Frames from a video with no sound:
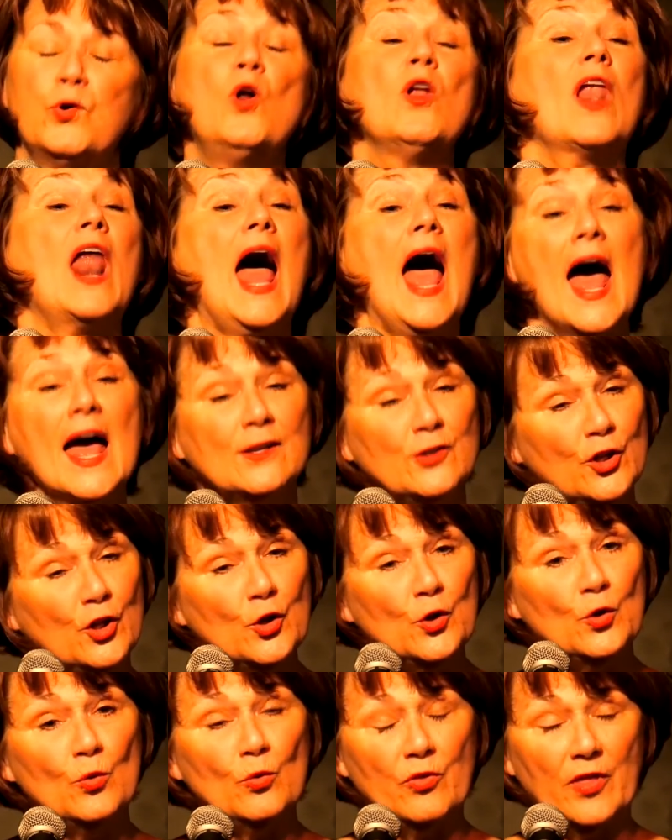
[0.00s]
well, I
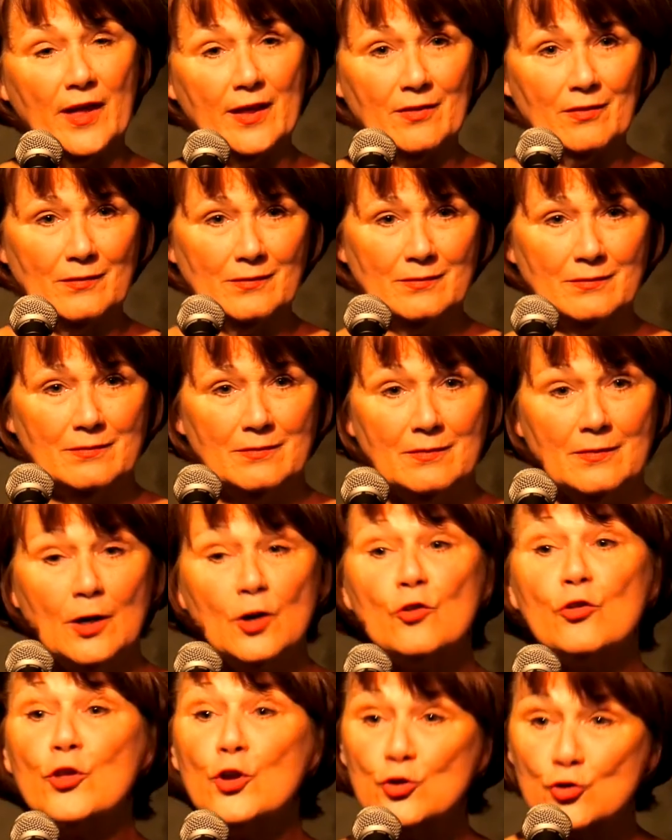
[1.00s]
knew that
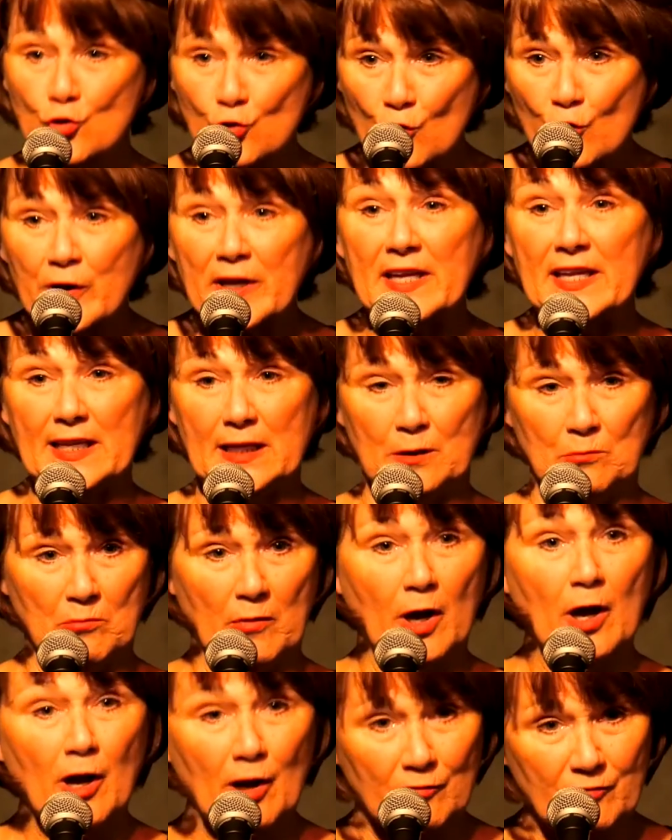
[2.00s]
the
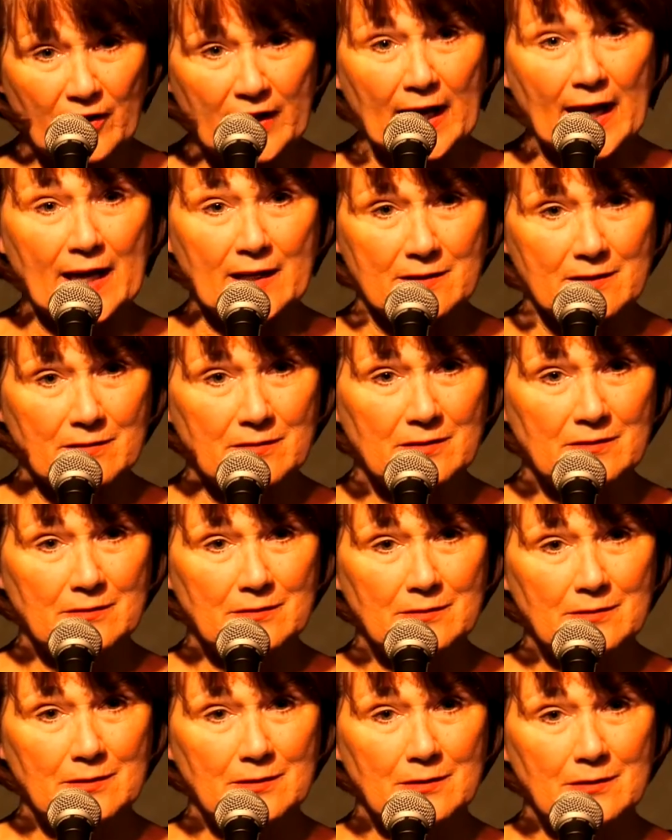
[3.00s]
dream of it
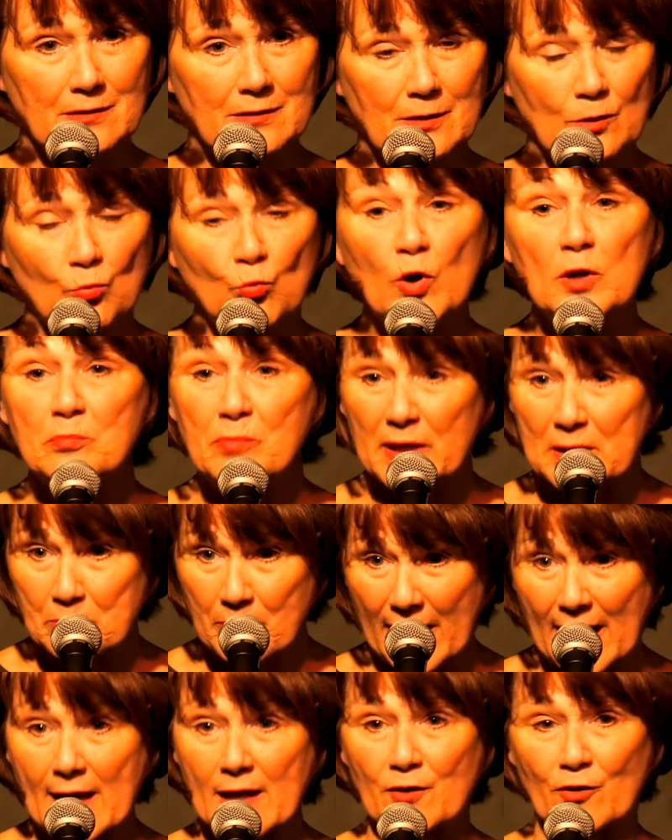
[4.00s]
would be
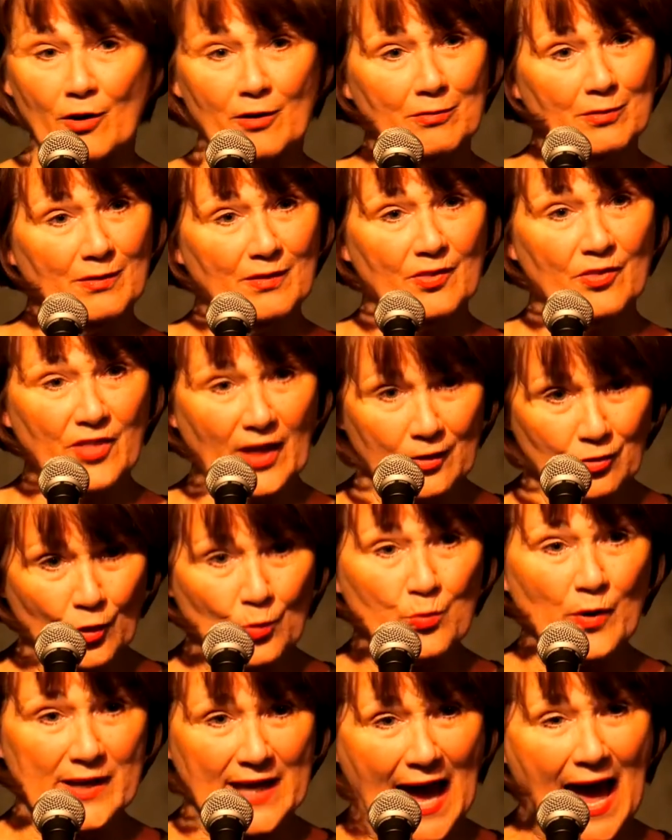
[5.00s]
better than
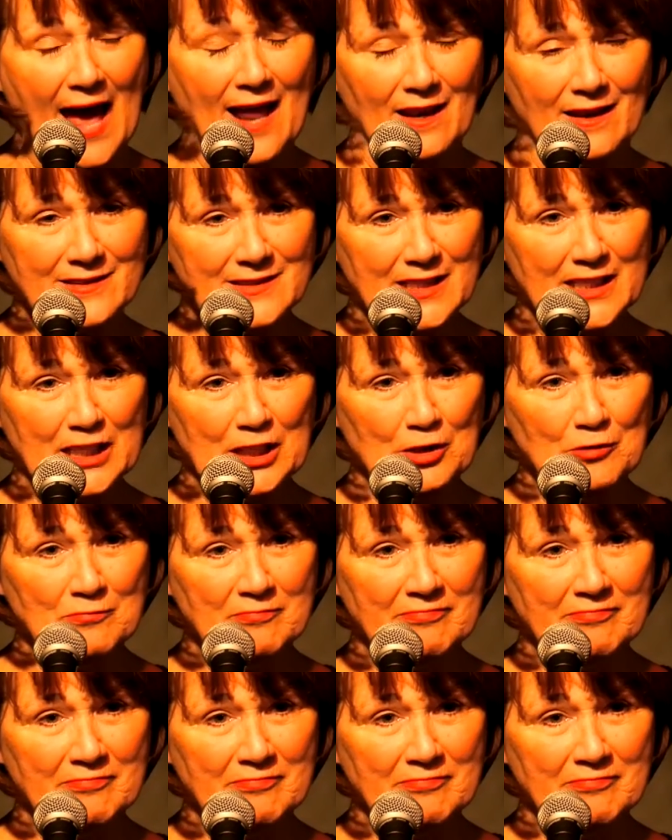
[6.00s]
the reality.